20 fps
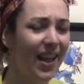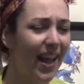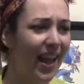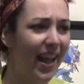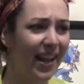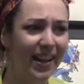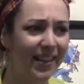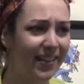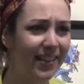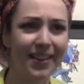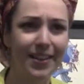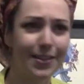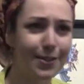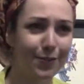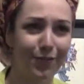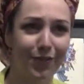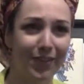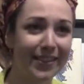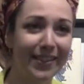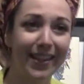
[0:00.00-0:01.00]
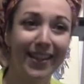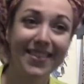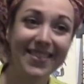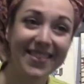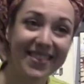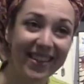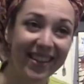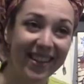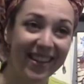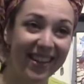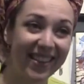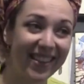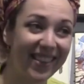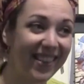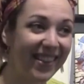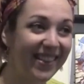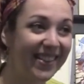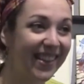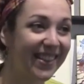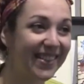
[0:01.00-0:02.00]
And I think it's fantastic. And I
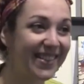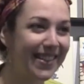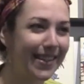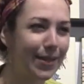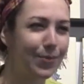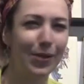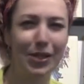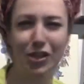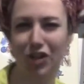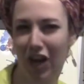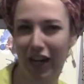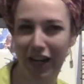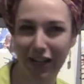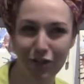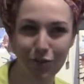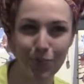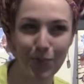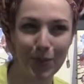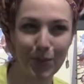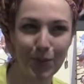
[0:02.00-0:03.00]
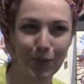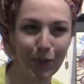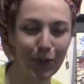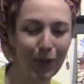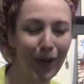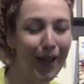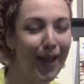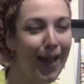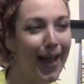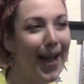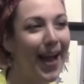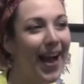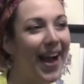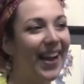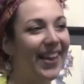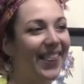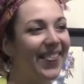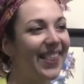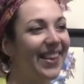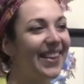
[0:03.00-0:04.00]
think that it will challenge people.
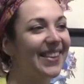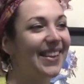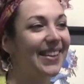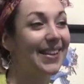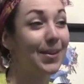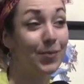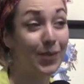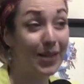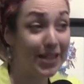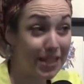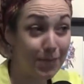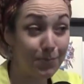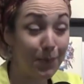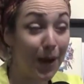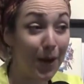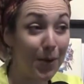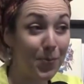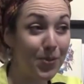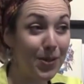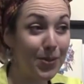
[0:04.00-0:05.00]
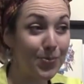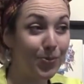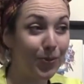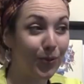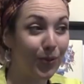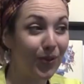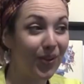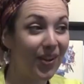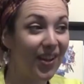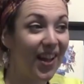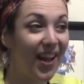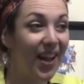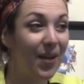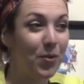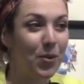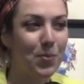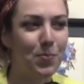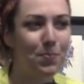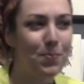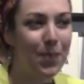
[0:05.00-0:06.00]
I think that it will inspire people,
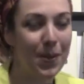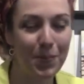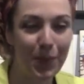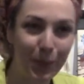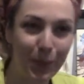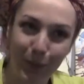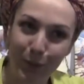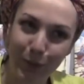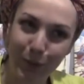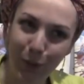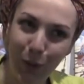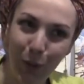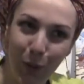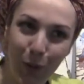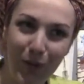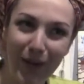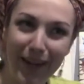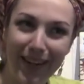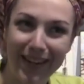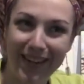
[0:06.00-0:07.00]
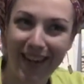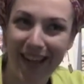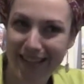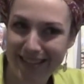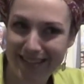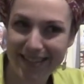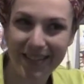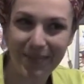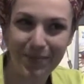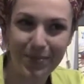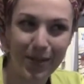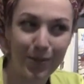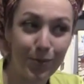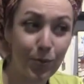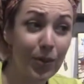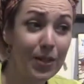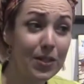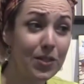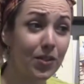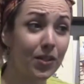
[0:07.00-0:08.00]
would make people talk and ask themselves
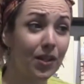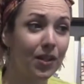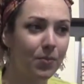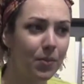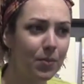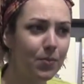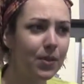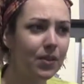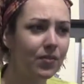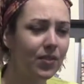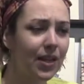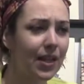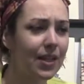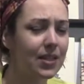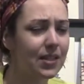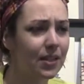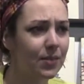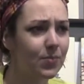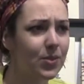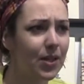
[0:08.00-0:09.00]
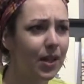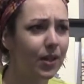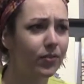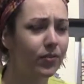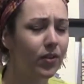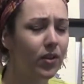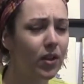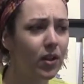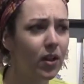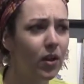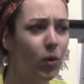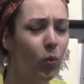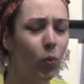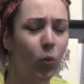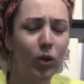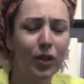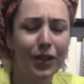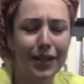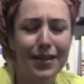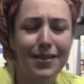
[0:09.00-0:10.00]
questions, and maybe even ask themselves,
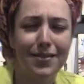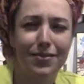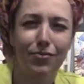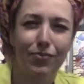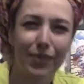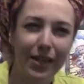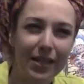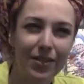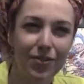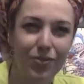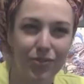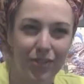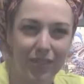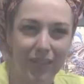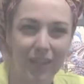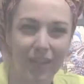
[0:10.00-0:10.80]
what is really street